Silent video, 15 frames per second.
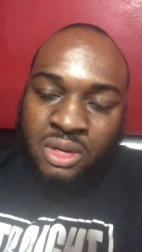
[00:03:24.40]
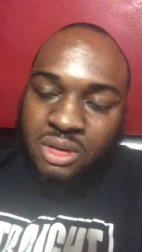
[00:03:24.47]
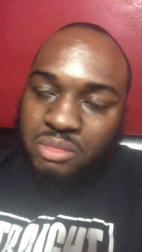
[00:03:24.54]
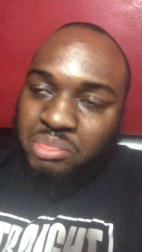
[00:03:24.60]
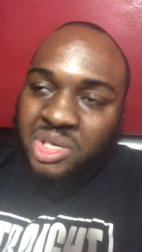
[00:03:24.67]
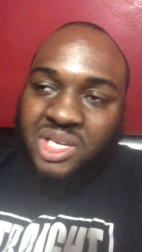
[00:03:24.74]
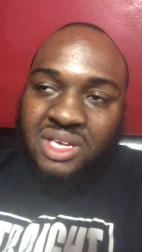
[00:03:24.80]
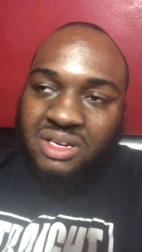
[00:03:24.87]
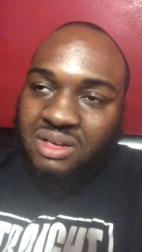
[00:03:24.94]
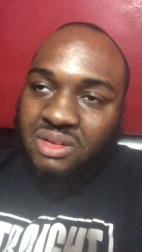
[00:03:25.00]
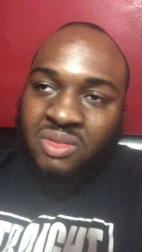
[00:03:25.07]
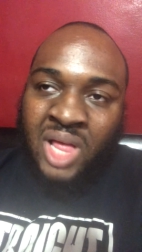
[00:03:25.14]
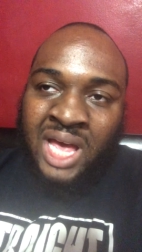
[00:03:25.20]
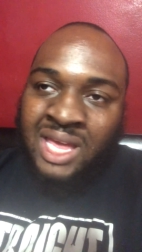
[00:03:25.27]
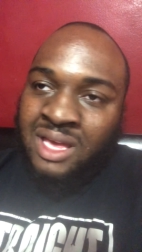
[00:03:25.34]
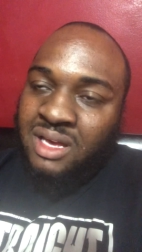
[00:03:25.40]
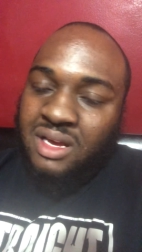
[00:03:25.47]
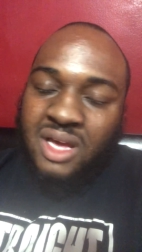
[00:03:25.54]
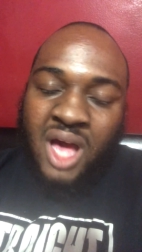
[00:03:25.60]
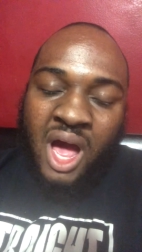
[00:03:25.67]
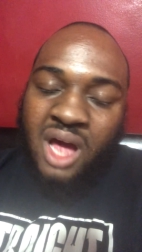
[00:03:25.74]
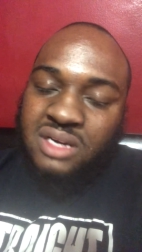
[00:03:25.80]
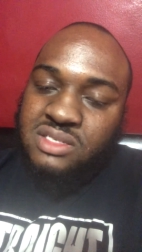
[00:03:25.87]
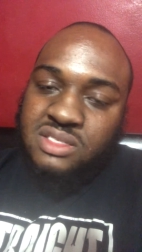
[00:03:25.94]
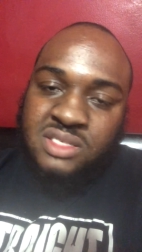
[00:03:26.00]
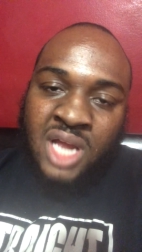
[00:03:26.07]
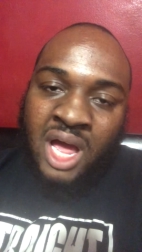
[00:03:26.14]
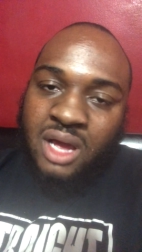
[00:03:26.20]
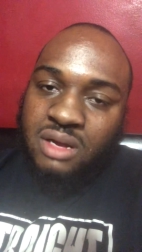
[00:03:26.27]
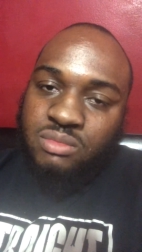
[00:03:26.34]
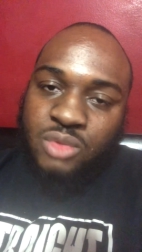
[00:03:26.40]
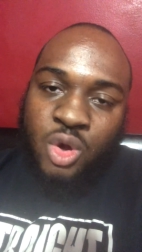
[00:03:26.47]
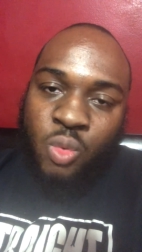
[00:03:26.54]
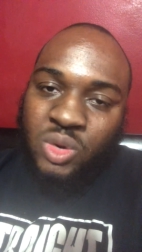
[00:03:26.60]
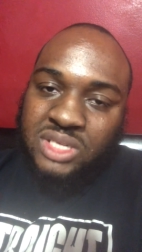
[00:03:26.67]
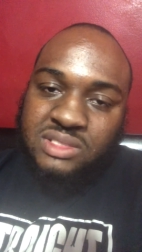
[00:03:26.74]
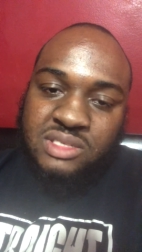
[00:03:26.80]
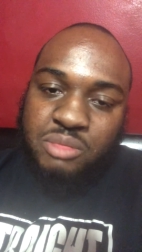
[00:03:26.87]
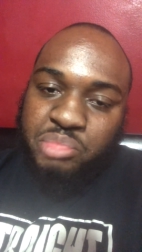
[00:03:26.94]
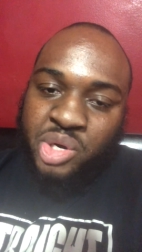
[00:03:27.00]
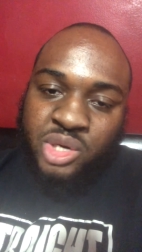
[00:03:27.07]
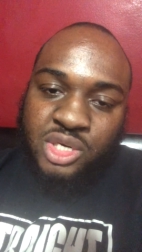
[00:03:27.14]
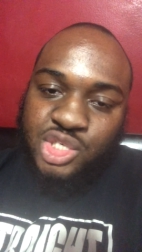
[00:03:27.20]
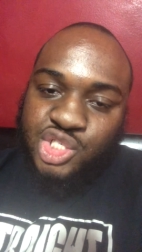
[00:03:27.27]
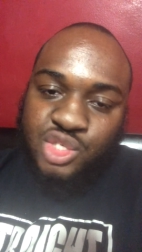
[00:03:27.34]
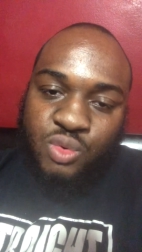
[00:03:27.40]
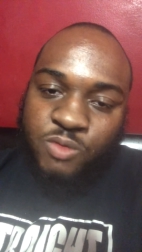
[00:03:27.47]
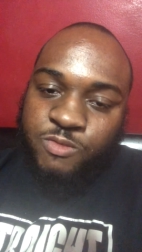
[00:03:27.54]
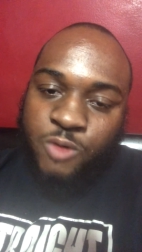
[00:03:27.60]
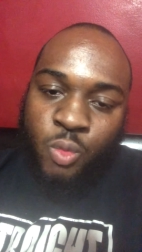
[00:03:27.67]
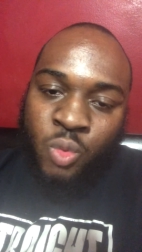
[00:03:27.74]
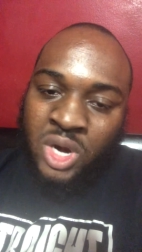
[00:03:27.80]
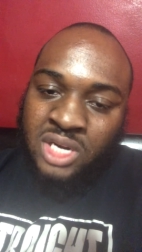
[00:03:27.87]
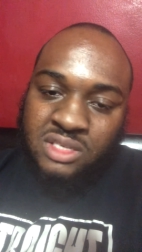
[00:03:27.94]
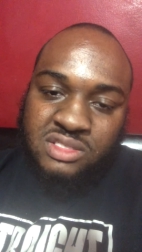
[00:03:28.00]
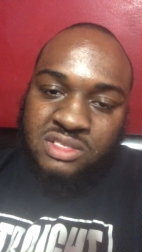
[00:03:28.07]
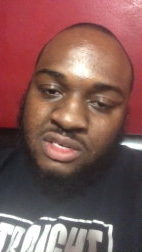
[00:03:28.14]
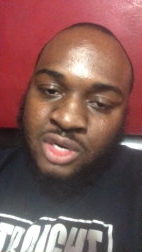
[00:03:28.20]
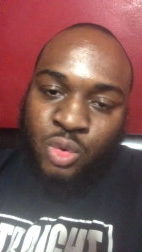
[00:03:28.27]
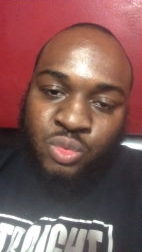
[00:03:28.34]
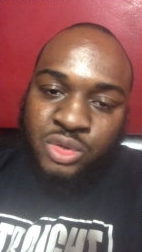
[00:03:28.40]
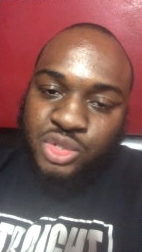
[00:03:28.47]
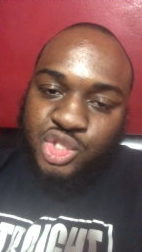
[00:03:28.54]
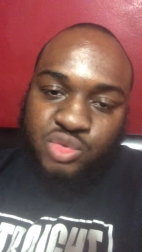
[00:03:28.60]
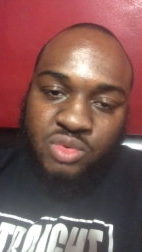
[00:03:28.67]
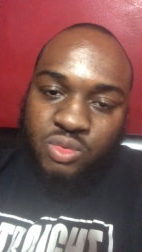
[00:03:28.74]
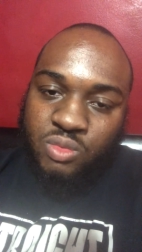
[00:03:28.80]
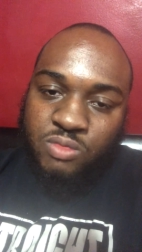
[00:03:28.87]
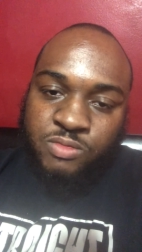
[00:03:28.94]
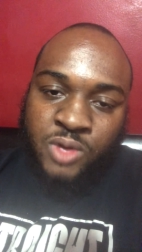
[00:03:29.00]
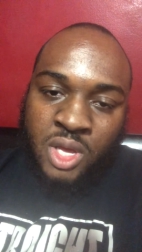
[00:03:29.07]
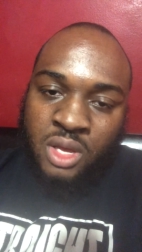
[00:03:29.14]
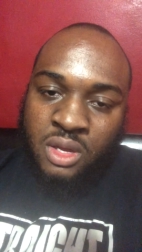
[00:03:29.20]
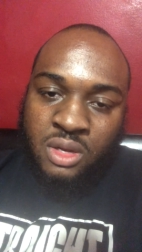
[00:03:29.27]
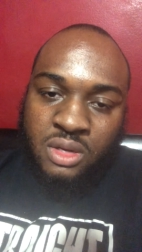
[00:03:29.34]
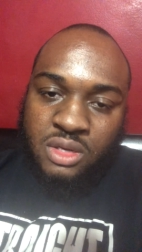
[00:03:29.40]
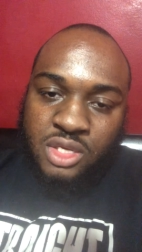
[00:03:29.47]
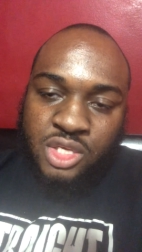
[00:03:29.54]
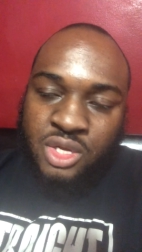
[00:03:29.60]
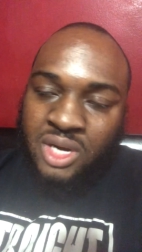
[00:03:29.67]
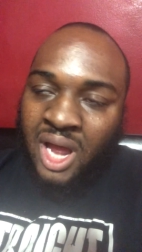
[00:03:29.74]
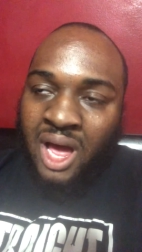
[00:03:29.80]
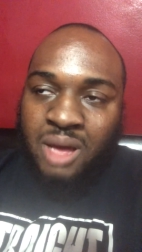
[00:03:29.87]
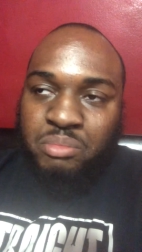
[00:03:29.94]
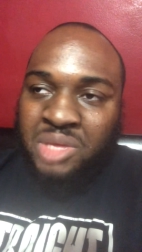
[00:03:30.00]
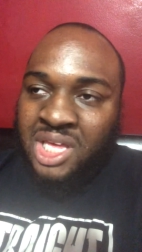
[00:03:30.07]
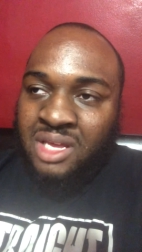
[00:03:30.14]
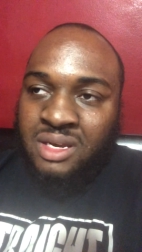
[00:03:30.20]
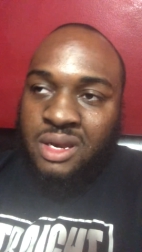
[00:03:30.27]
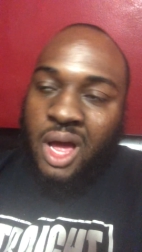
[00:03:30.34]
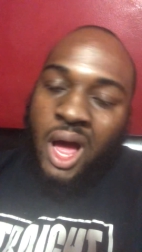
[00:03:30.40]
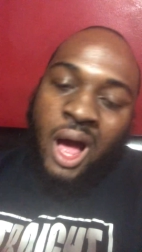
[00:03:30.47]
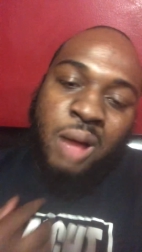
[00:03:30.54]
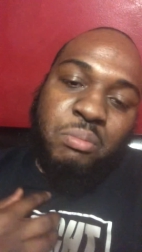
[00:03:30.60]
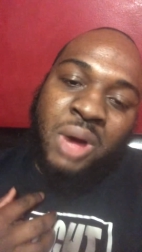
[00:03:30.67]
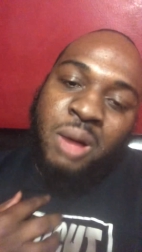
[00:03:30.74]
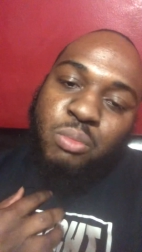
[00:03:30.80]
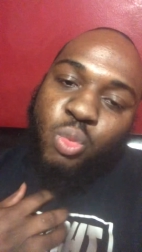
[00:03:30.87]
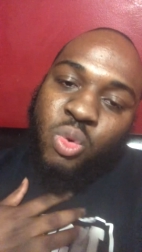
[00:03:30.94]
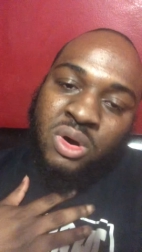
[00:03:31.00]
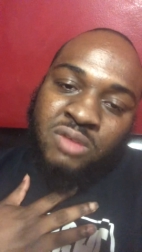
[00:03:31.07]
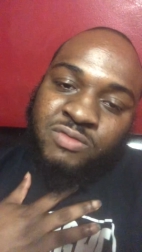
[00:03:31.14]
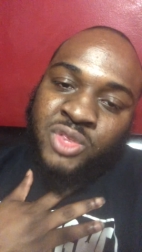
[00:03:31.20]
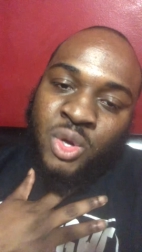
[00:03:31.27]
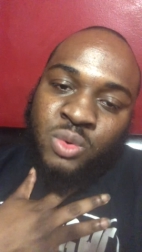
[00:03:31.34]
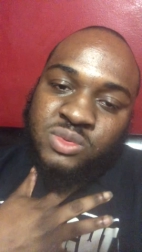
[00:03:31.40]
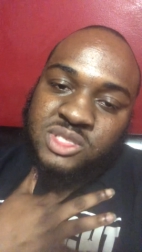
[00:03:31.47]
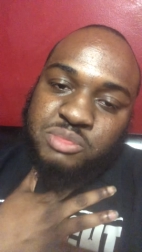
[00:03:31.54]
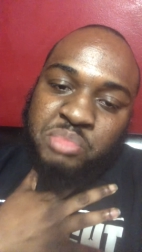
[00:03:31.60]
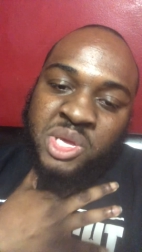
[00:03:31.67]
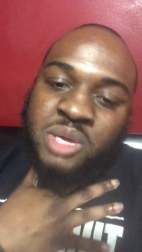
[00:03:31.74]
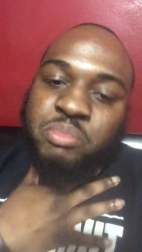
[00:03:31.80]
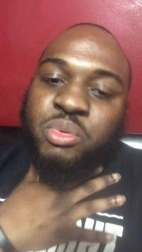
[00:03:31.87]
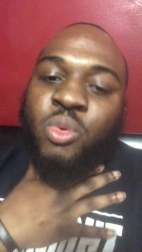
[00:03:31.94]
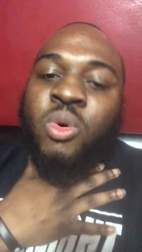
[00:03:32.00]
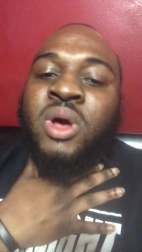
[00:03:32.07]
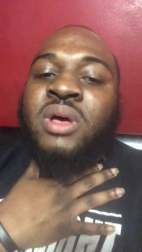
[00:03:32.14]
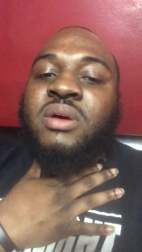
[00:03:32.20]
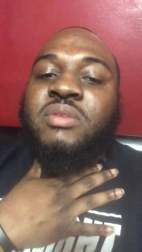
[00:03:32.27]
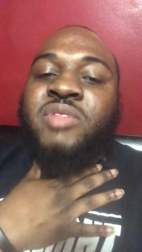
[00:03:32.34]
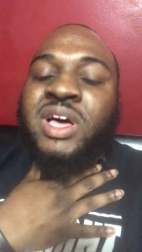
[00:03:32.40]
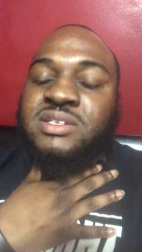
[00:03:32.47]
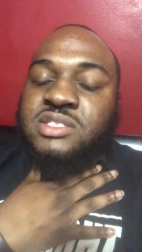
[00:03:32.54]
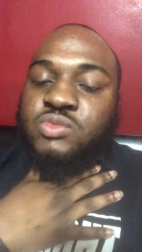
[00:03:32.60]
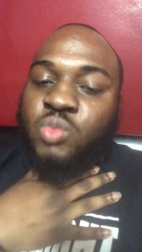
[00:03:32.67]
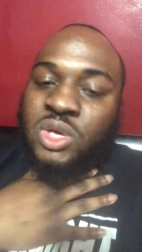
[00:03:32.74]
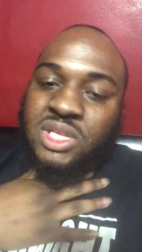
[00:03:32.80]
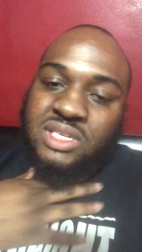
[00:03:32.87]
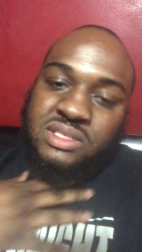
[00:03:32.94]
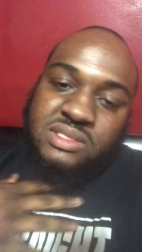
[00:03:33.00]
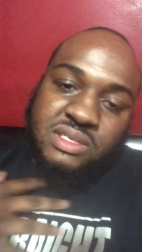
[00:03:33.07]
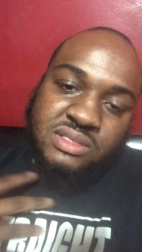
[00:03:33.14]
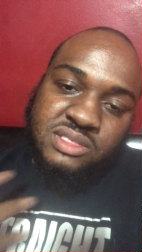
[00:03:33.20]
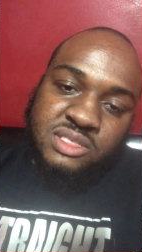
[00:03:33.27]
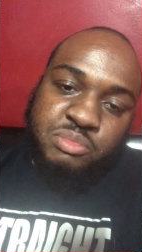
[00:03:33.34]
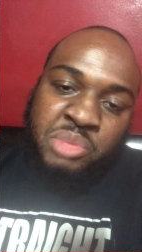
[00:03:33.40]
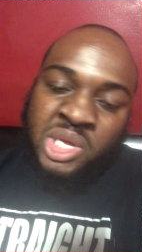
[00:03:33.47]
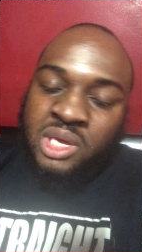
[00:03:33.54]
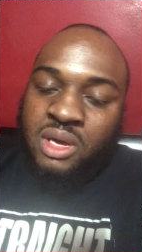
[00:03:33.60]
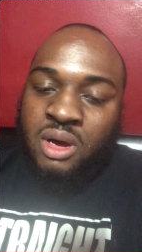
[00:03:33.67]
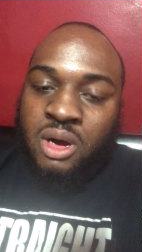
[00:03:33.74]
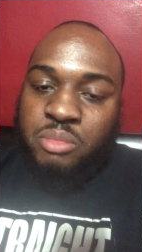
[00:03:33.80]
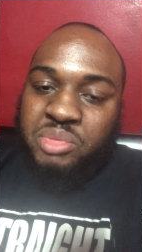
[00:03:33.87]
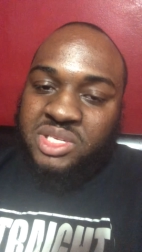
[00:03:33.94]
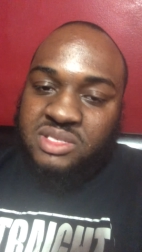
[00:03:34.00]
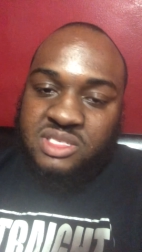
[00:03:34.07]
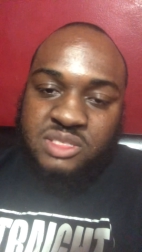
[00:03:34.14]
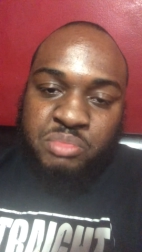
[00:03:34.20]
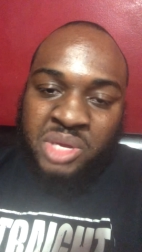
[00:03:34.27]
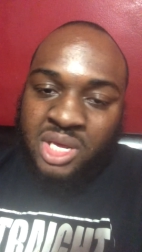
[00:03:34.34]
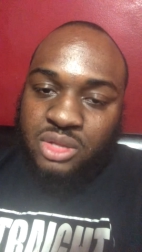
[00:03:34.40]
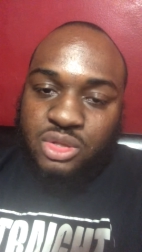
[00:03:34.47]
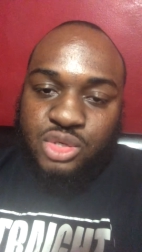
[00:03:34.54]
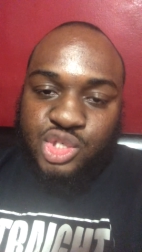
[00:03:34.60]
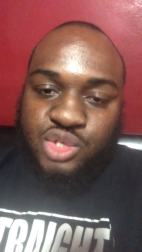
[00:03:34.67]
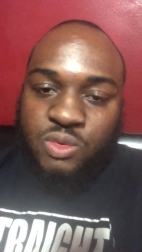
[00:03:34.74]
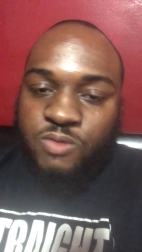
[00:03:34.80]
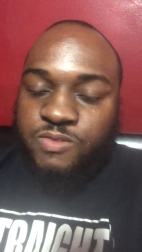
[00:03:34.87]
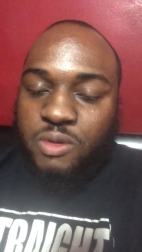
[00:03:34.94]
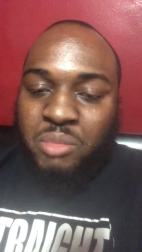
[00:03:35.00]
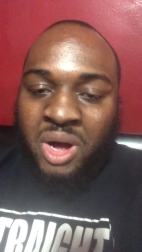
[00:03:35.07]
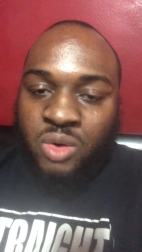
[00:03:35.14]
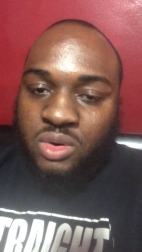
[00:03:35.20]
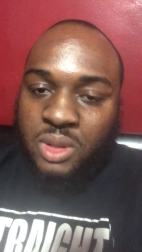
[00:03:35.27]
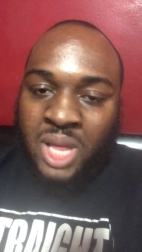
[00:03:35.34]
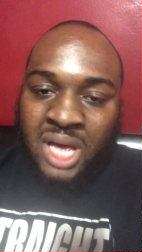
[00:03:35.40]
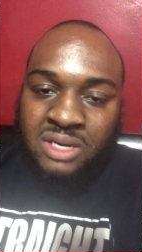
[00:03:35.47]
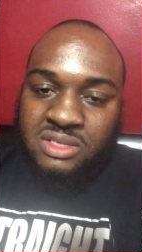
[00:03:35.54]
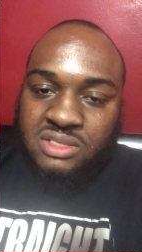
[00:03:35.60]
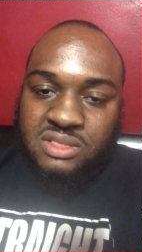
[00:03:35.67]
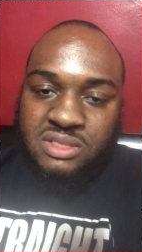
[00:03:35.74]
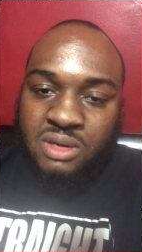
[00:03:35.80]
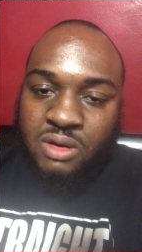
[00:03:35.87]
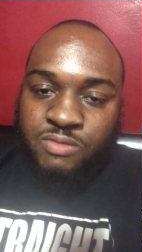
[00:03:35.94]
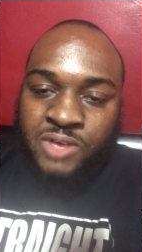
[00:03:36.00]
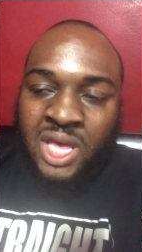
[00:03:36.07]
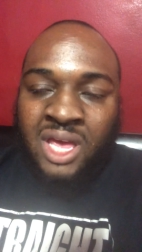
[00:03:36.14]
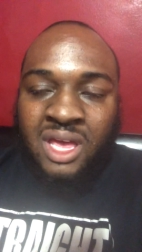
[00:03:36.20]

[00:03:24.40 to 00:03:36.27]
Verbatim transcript: But yeah, like, God is not going to punish you for wanting to know the truth. You know I mean? I'm I'm one of those people that's willing to speak up and speak the truth about a lot of stuff.